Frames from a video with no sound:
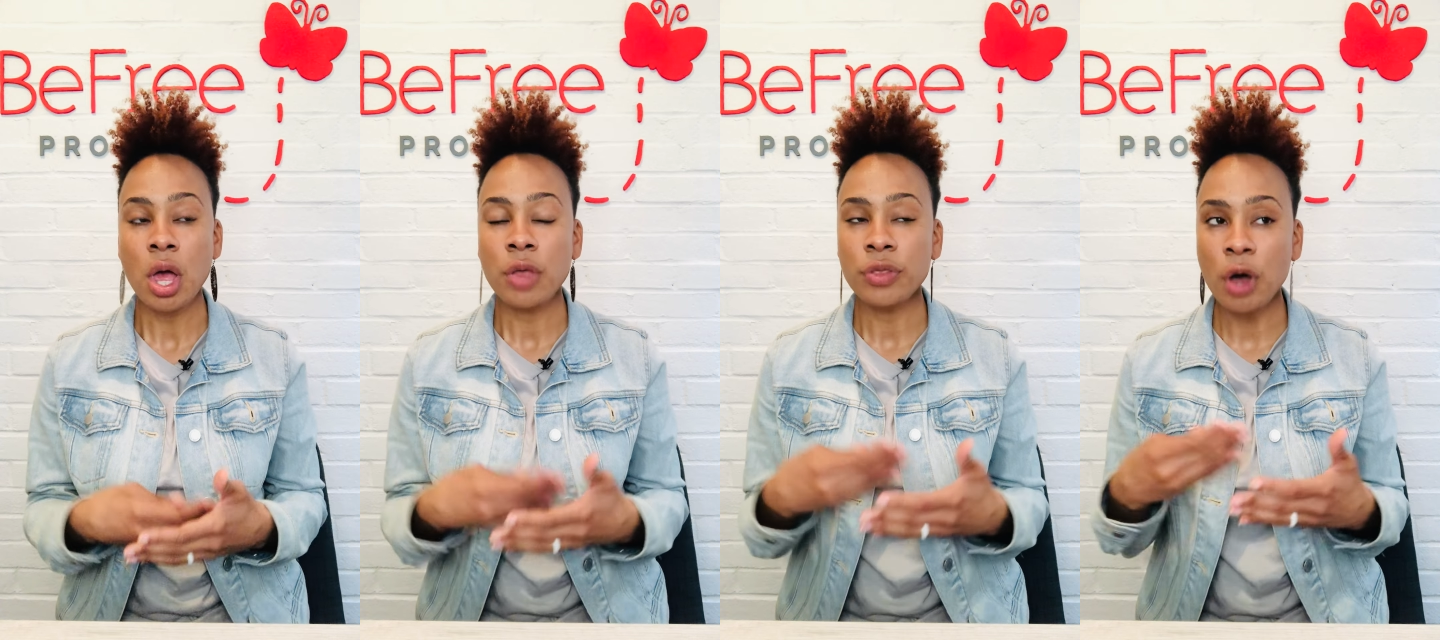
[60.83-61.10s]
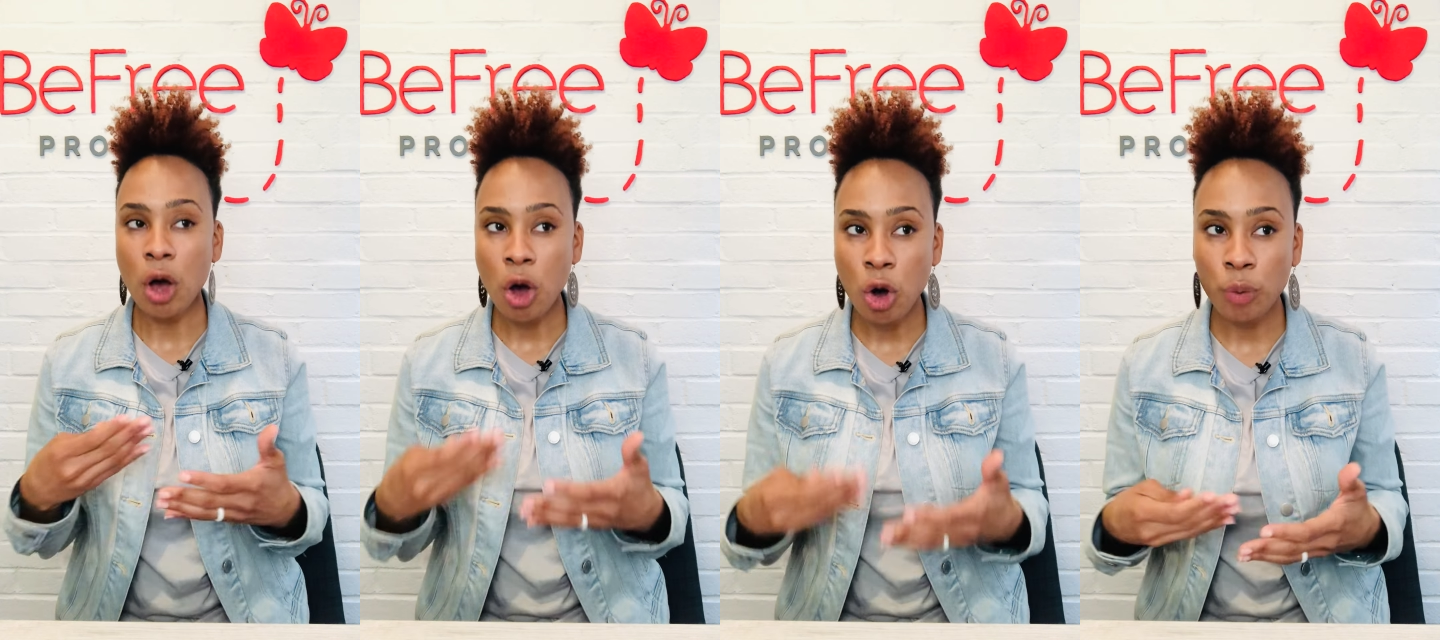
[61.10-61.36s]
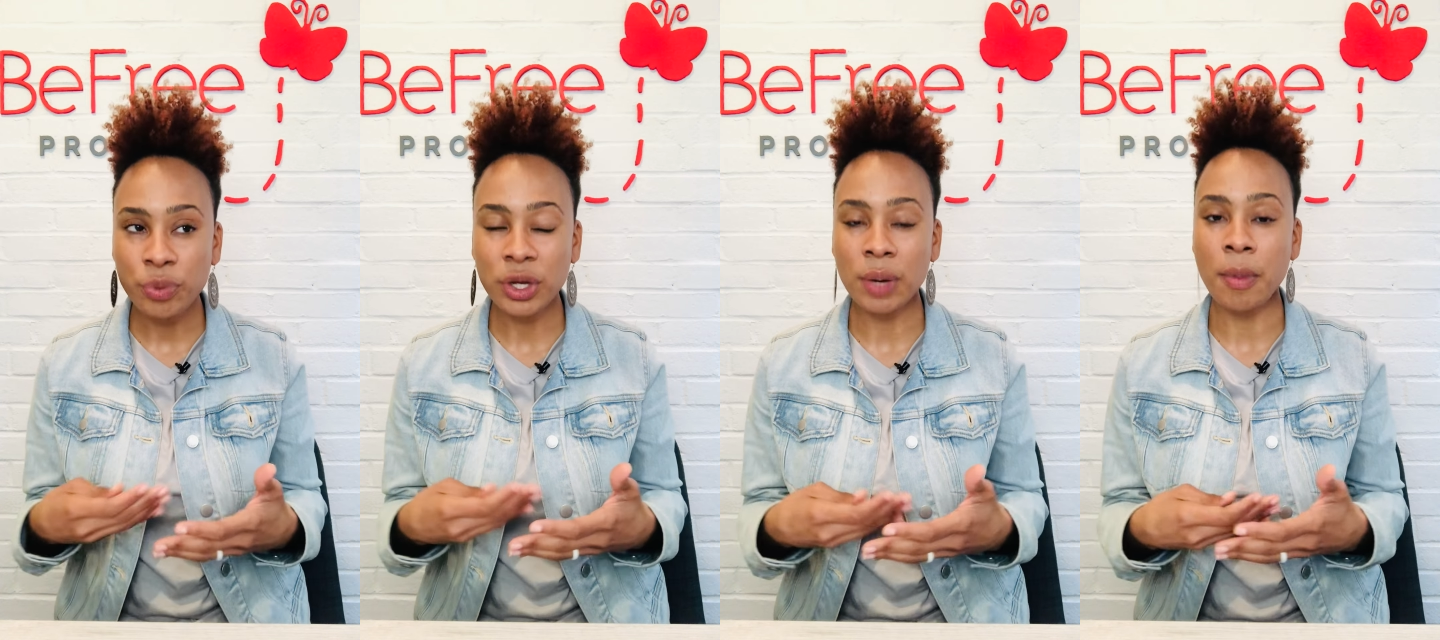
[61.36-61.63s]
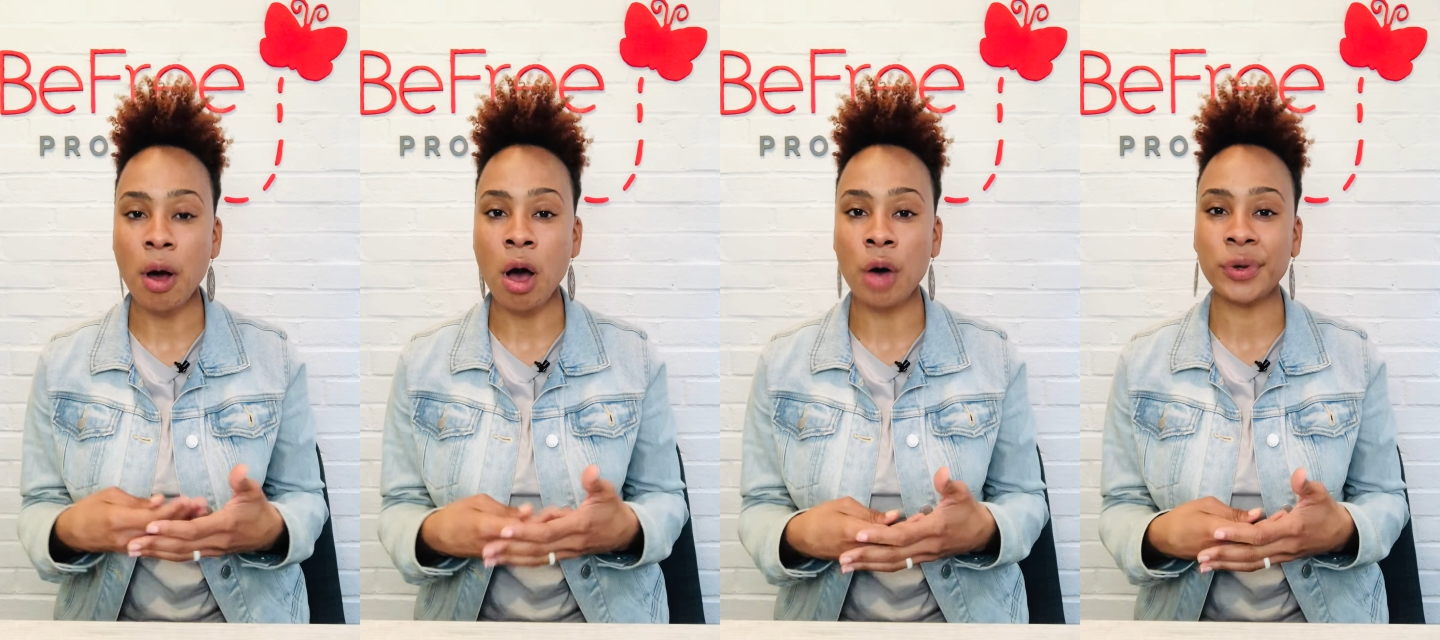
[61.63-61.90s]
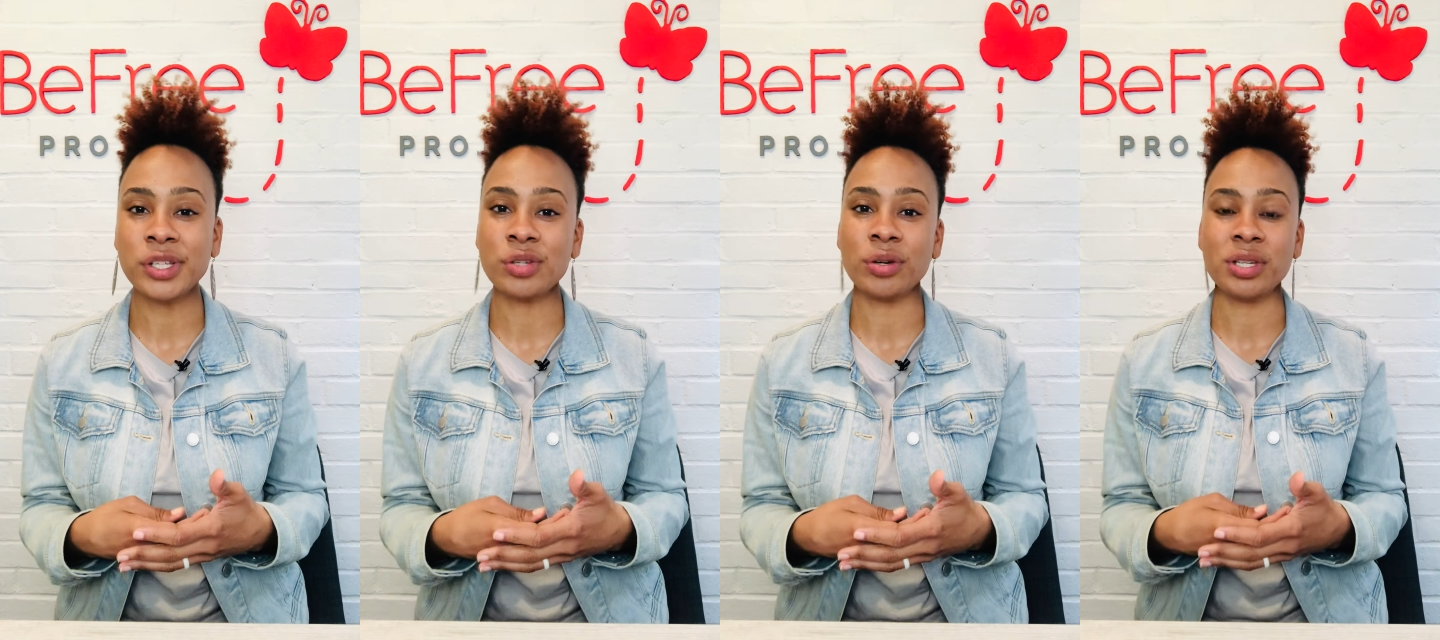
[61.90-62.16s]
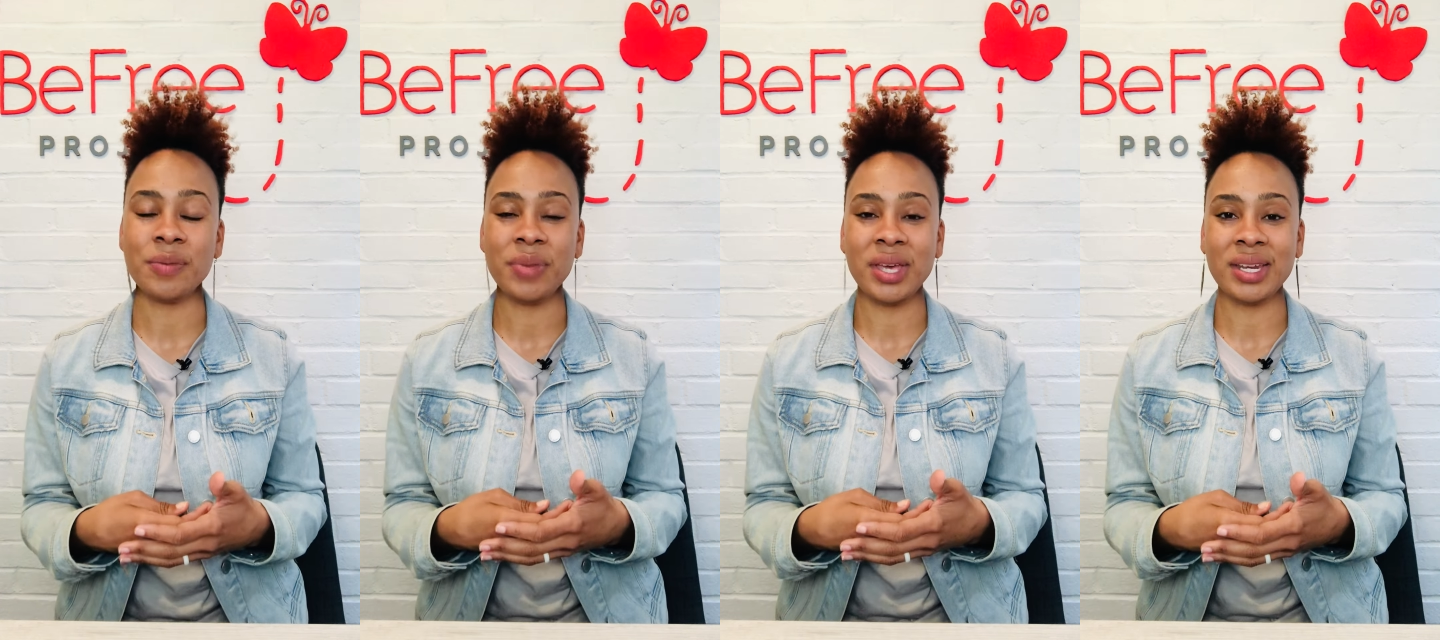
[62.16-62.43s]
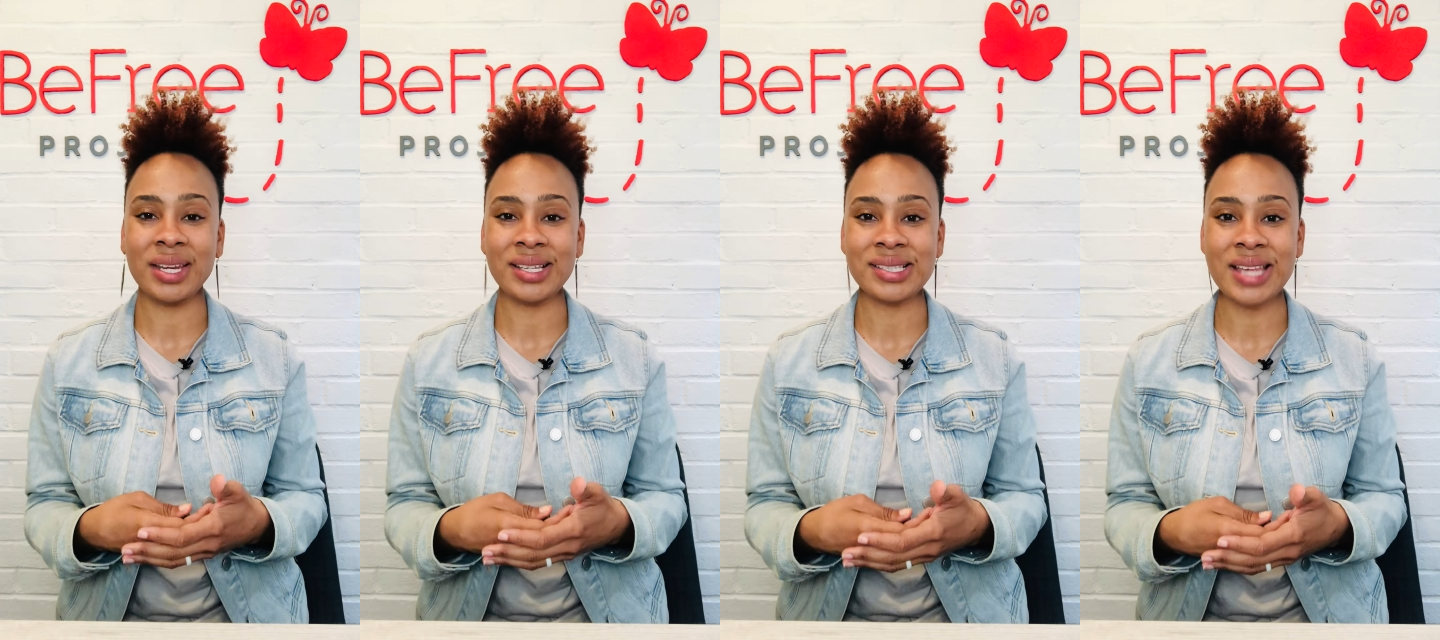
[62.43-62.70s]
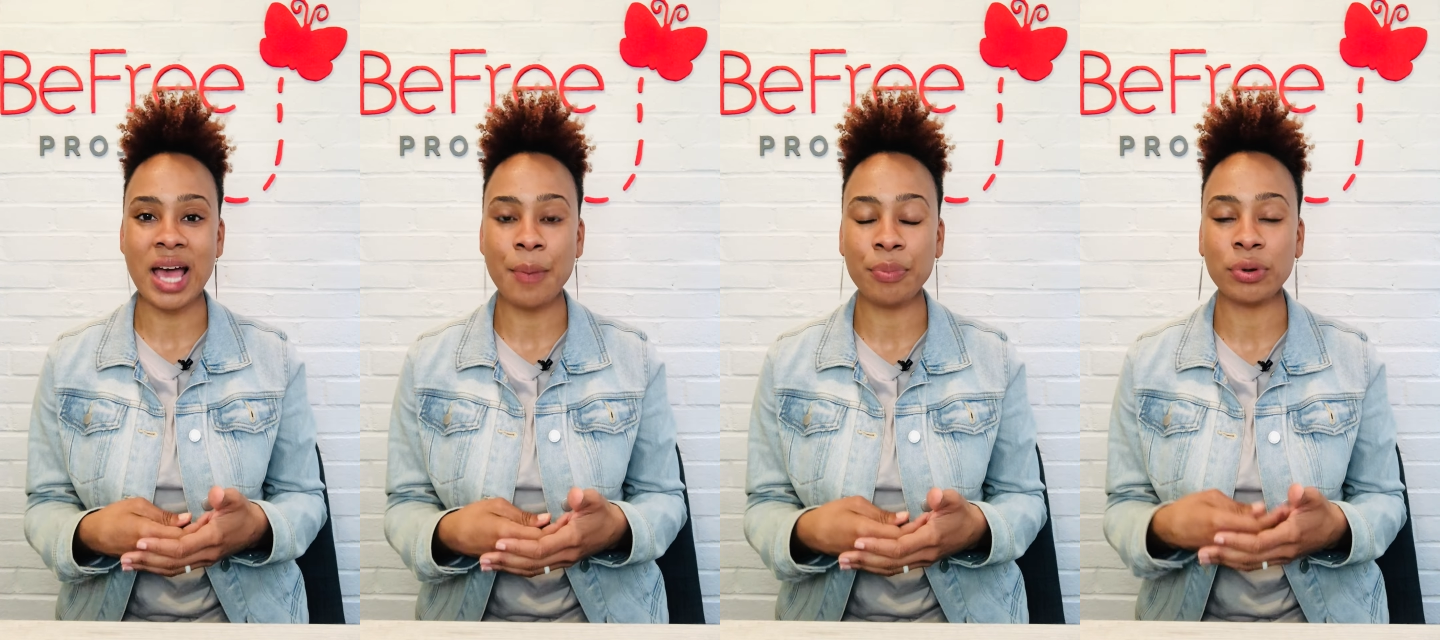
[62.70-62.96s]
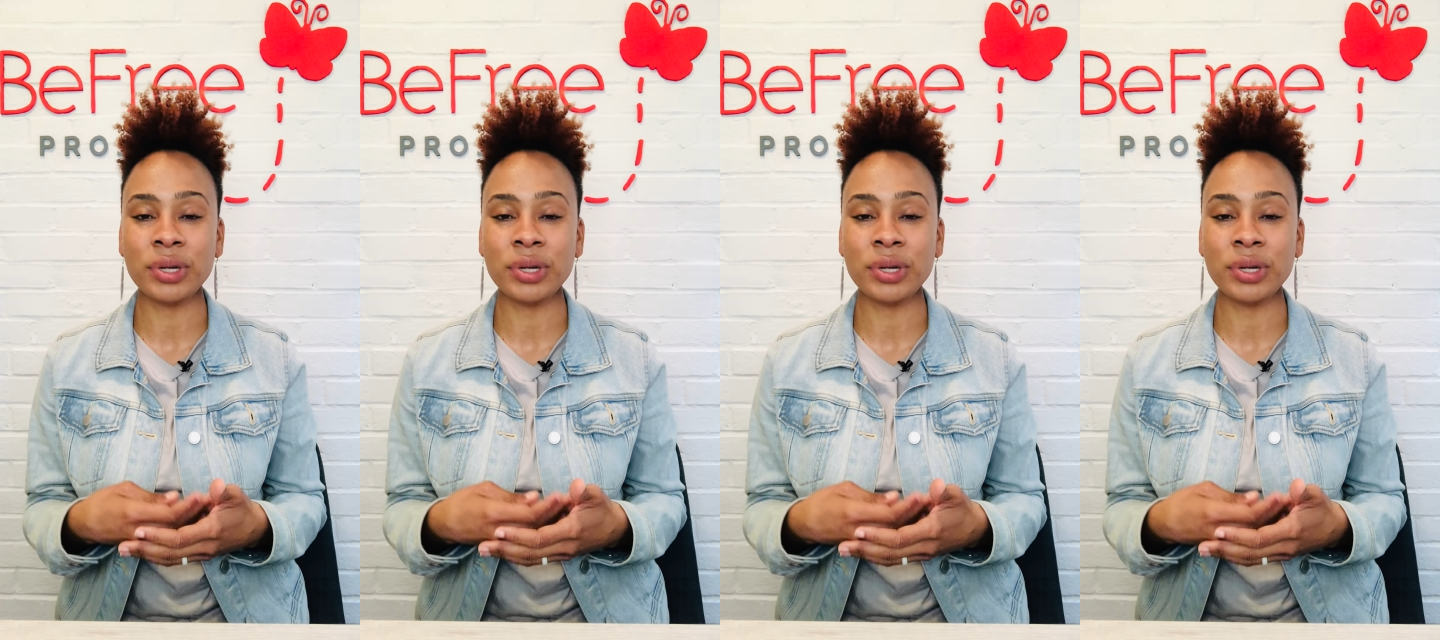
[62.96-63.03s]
The hope that I'm always going to be an example,